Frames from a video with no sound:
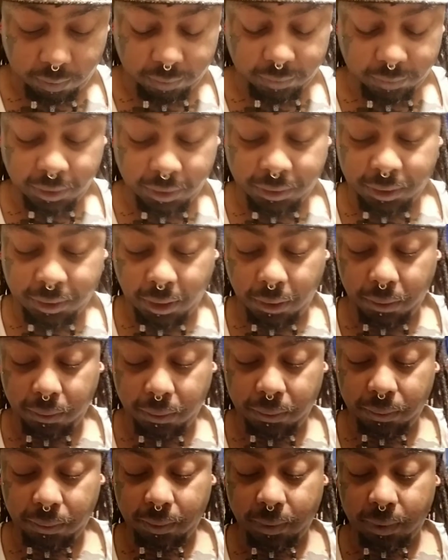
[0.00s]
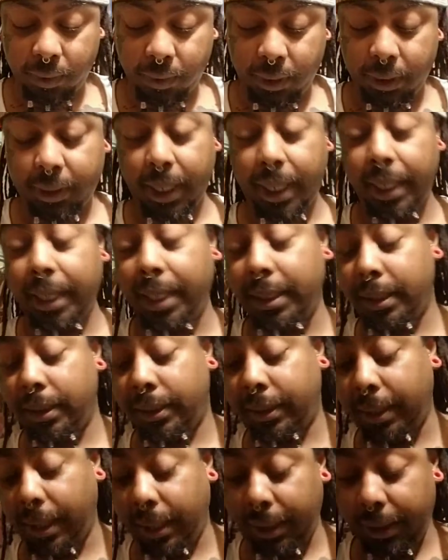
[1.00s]
So to say
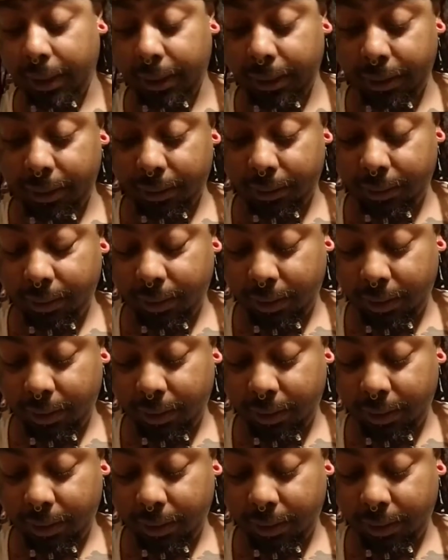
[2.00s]
this,